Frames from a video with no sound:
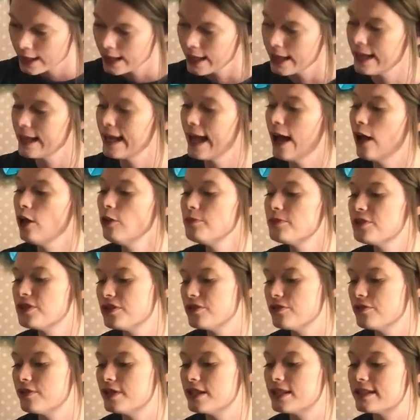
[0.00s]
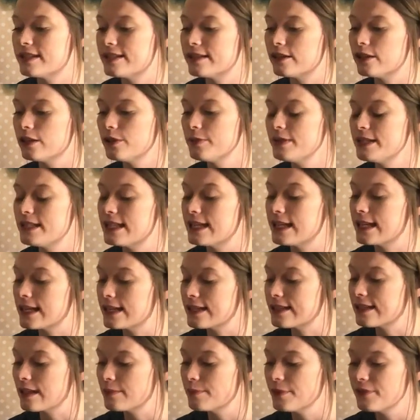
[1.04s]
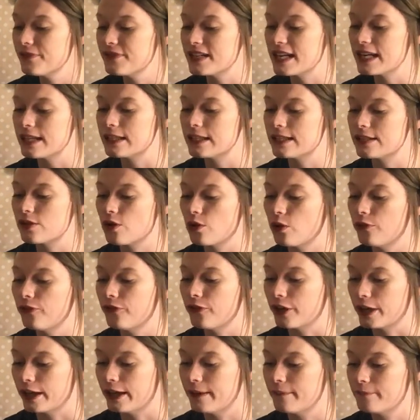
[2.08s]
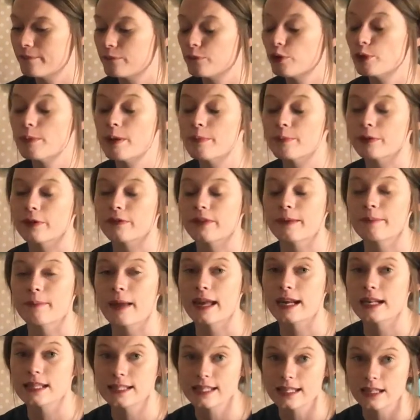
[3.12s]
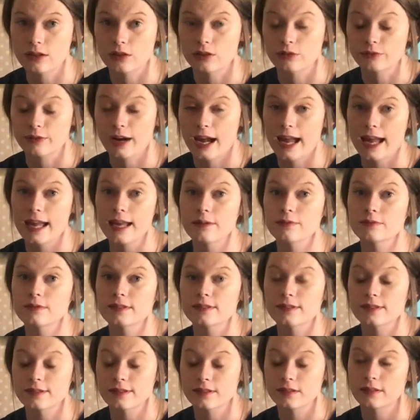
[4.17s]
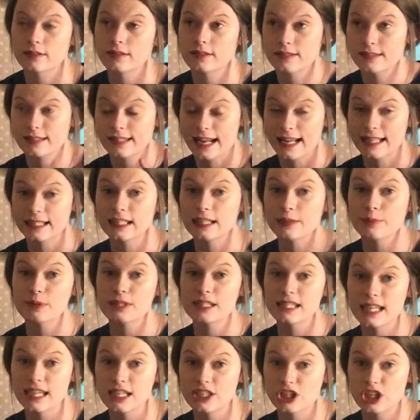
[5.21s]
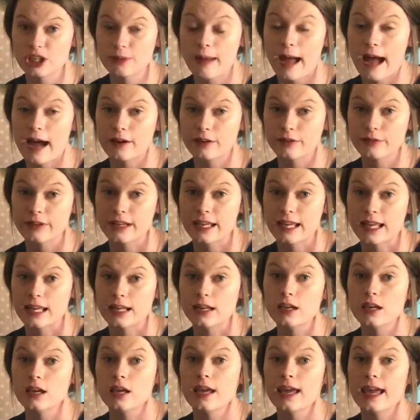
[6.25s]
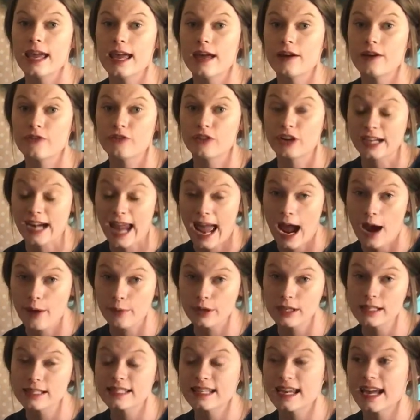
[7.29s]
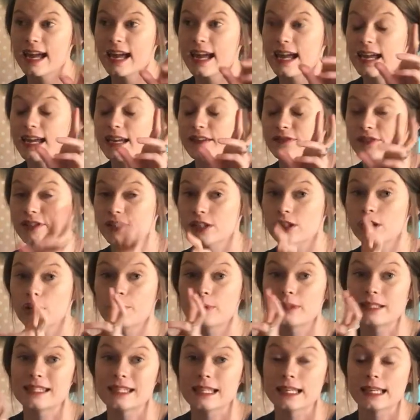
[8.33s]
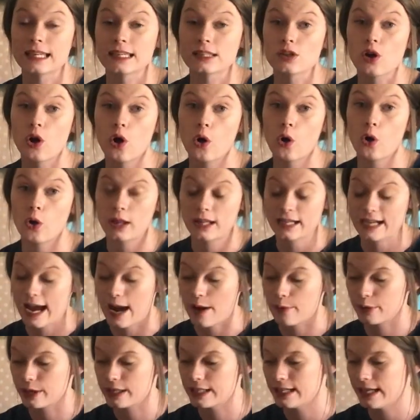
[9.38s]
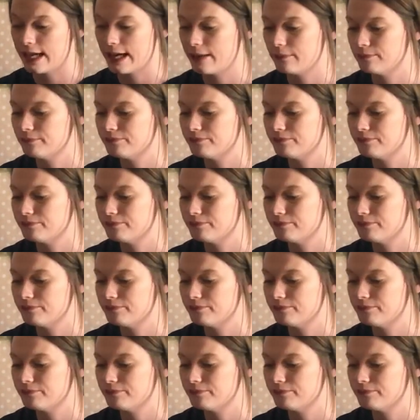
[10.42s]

It helped, too, that Zero was digging some of Stanley's hole for him. Remember, they made a deal, right? Stanley would teach him how to read for an hour a day if Zero would dig his hole an hour a day.